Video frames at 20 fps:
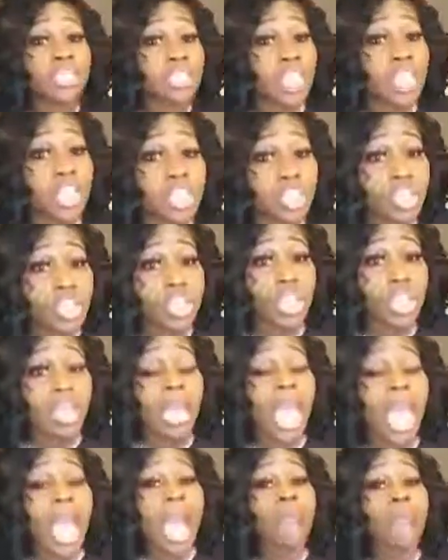the
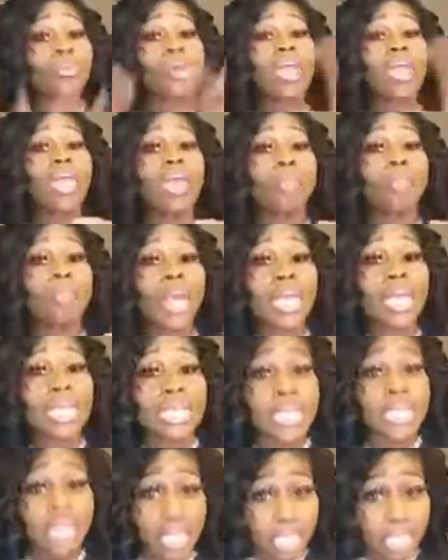attention, I'm going to
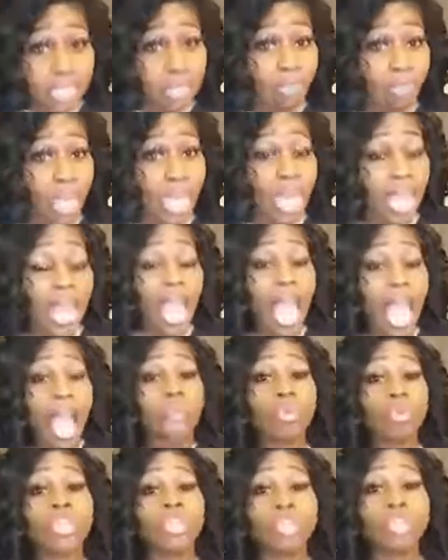have my needs
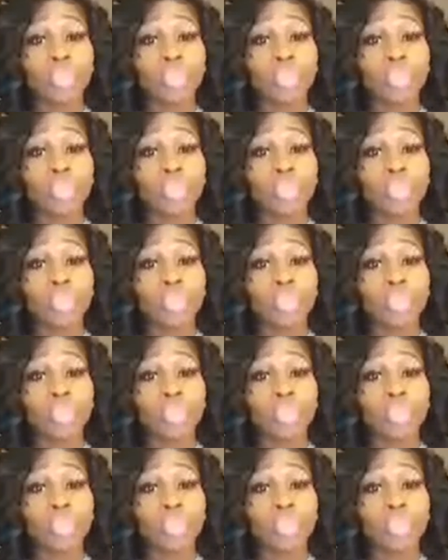met,